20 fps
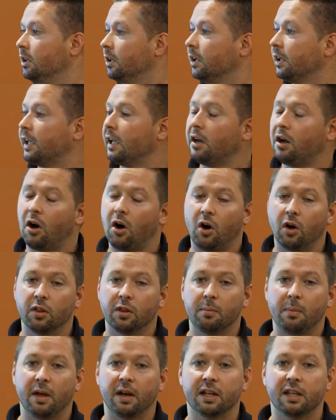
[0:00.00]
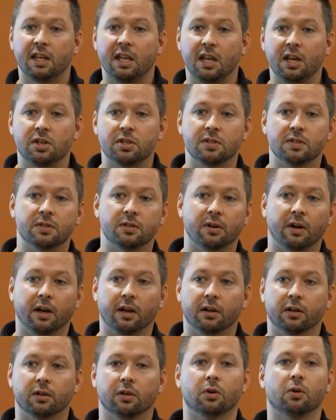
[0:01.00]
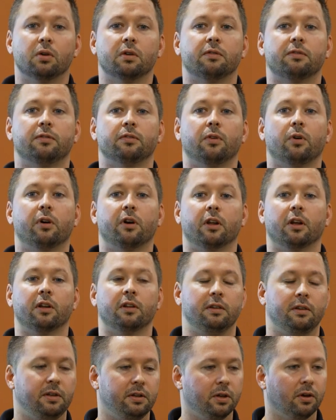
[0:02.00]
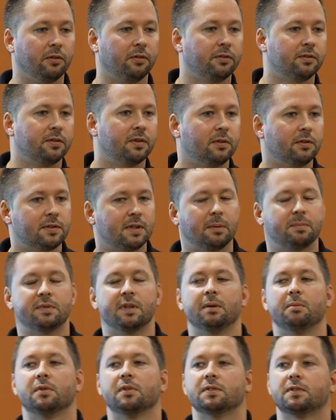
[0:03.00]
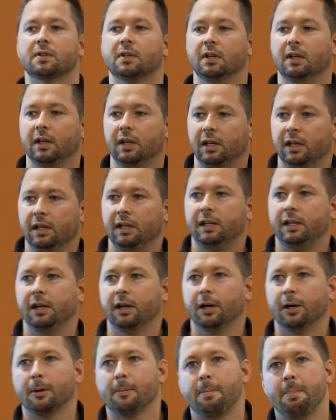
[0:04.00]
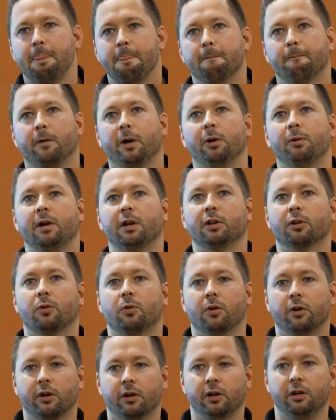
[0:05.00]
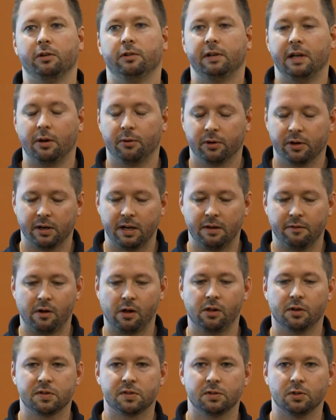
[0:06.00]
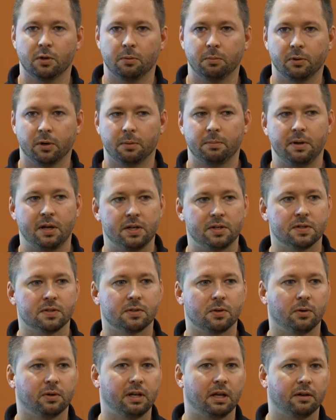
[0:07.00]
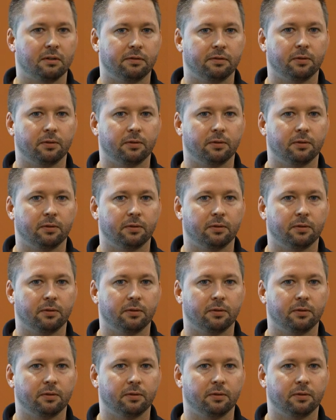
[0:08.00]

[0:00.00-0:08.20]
Look at all the medications you're on. Go to Florida, you know, September's here, right around the corner. Now we're going to have all our snowbird patients go down to